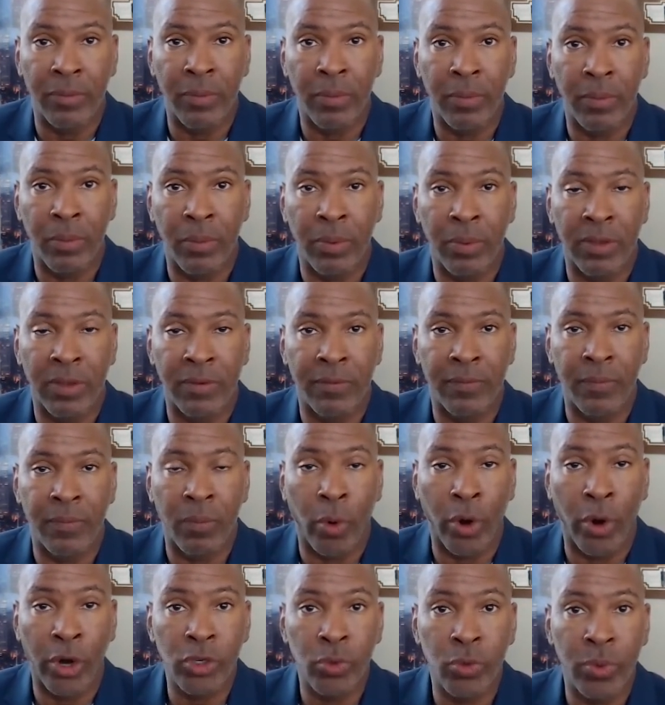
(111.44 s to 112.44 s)
We've
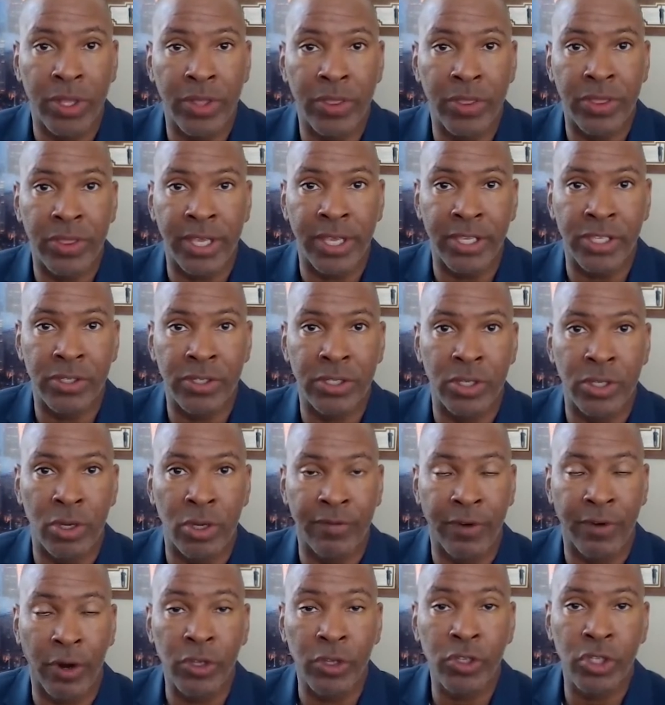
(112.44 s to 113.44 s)
worked with these
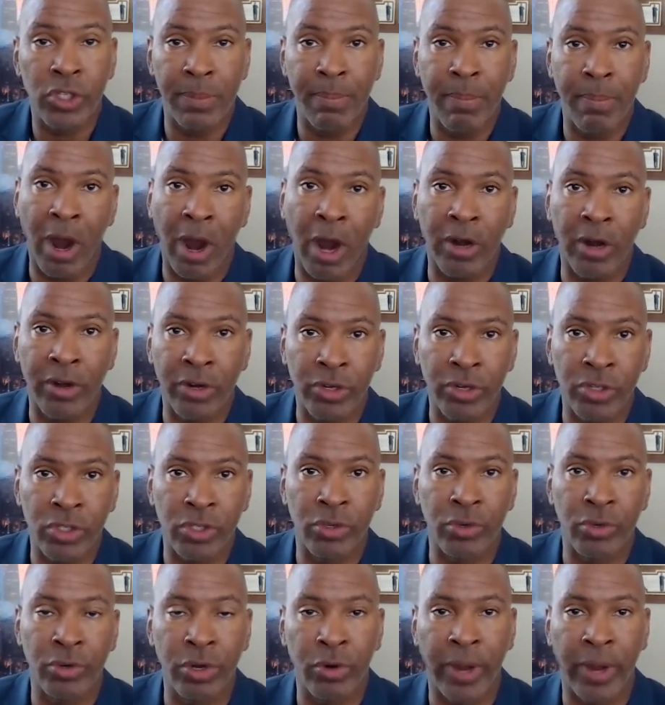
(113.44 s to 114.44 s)
university partners
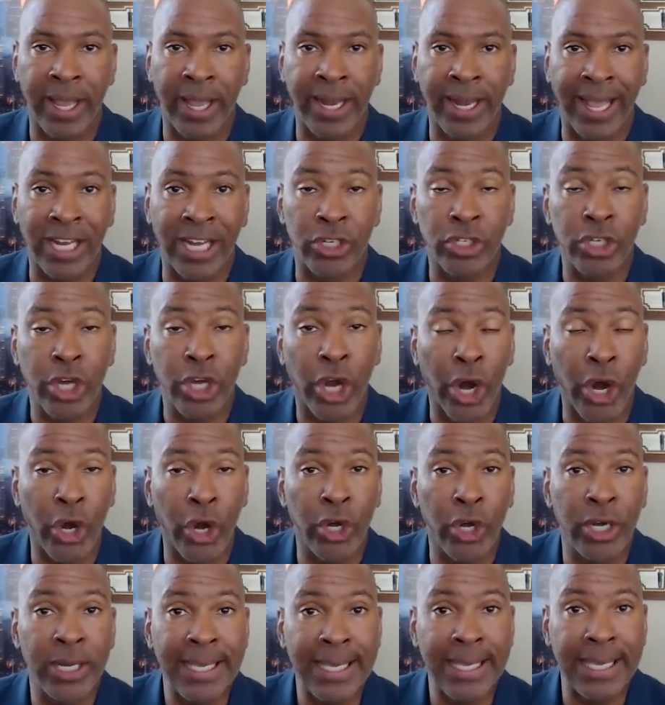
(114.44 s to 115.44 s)
to create a
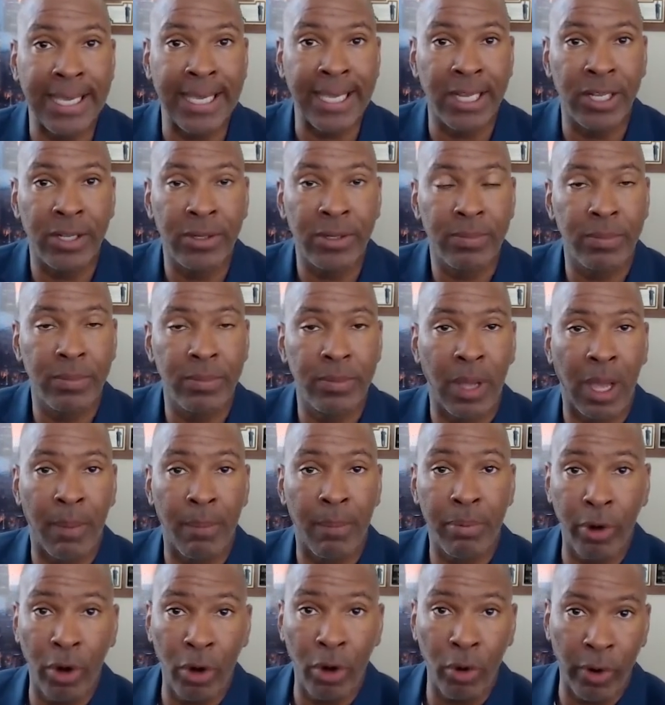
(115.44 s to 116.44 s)
turnkey
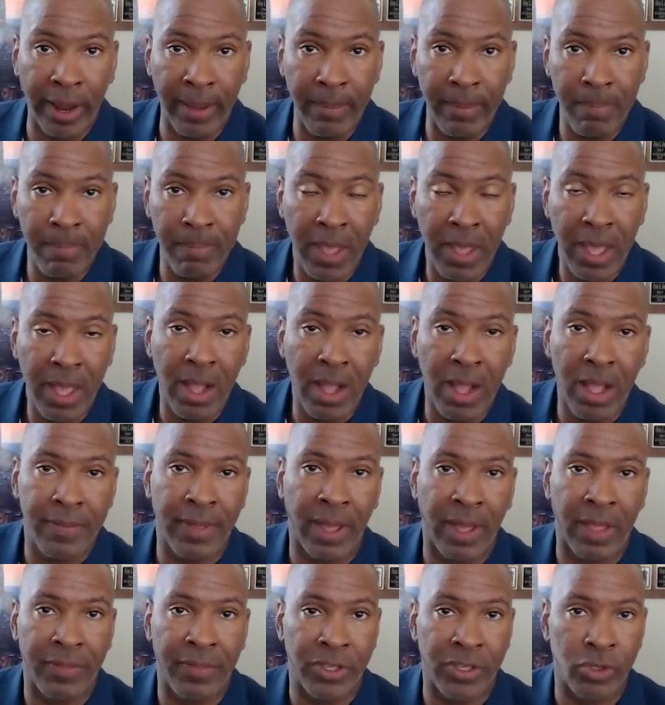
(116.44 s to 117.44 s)
program
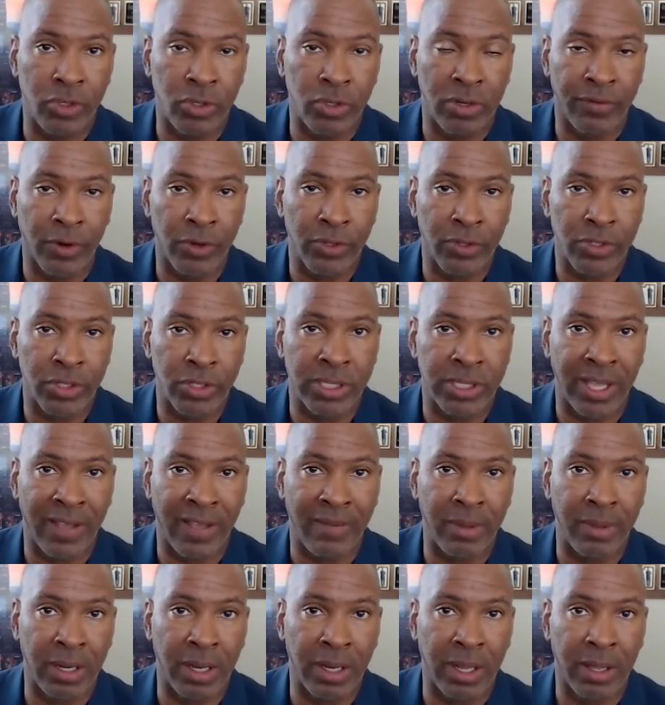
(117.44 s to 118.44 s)
that these universities
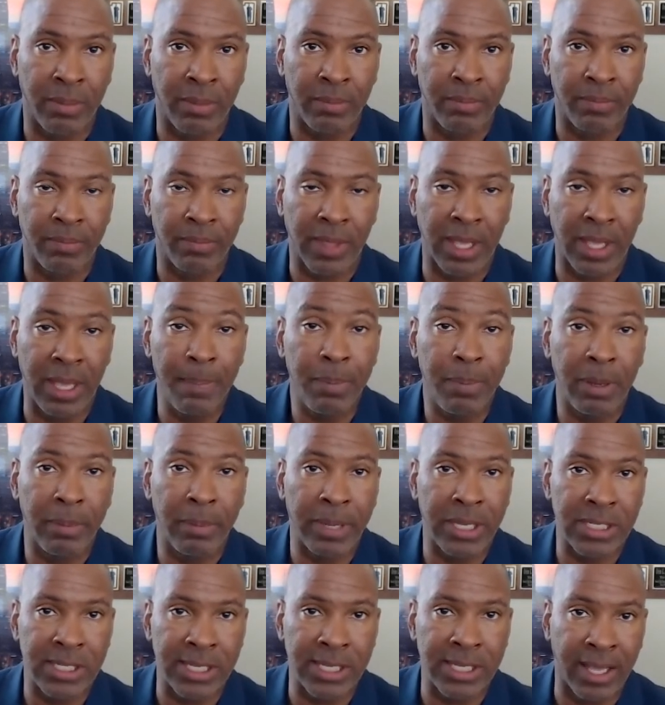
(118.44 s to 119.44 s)
have been
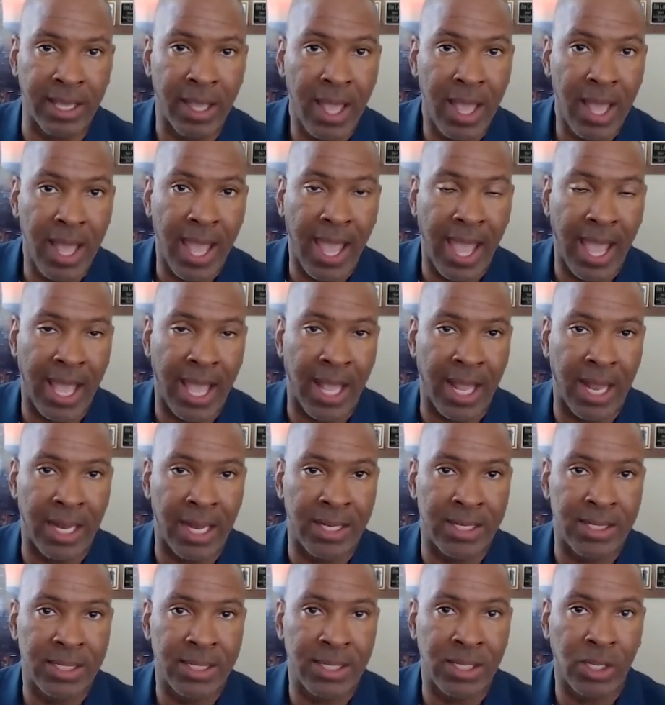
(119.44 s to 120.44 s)
implementing.
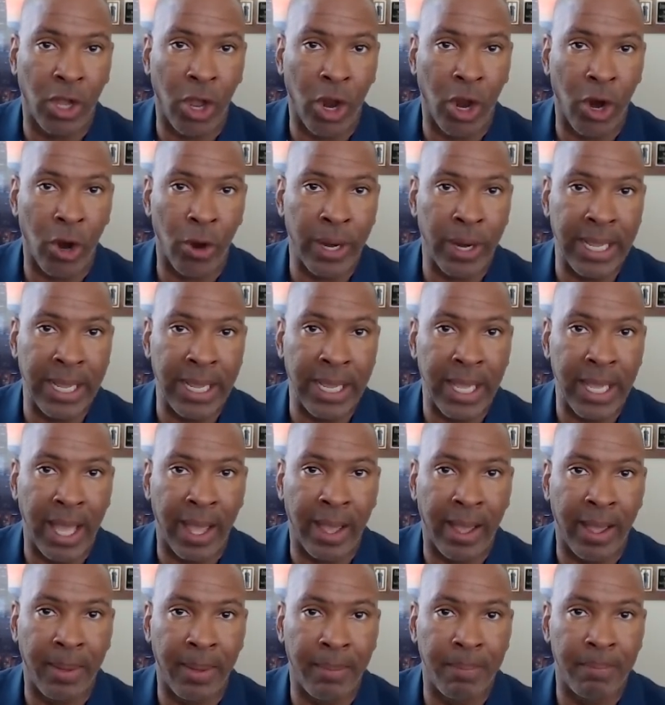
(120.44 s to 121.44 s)
And Laurie,
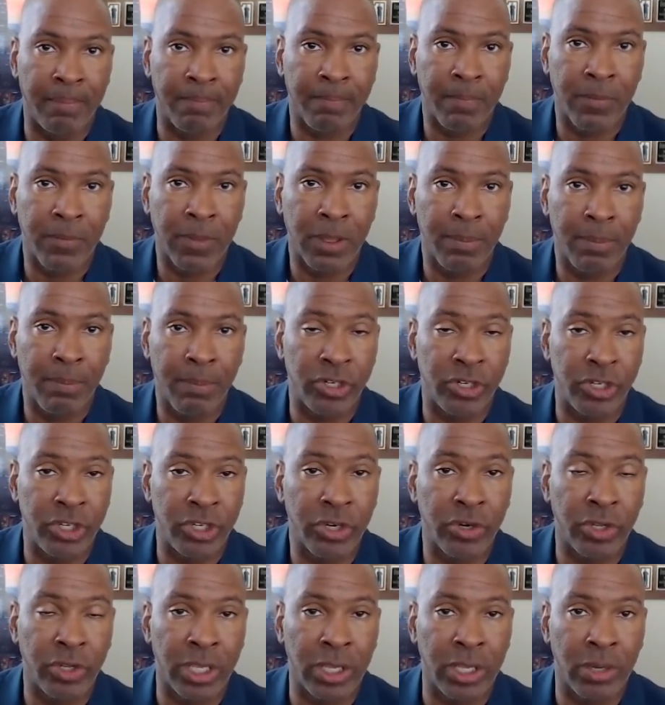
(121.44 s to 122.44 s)

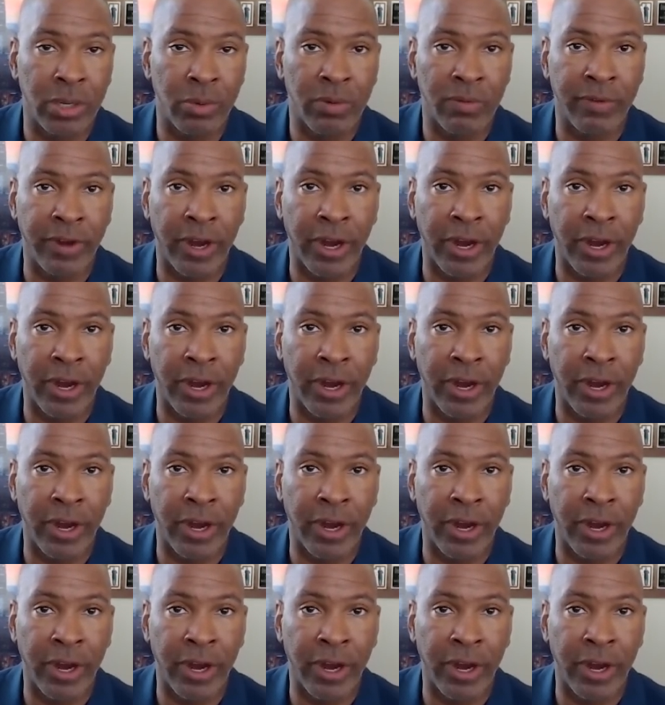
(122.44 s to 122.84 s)
particularly, you were very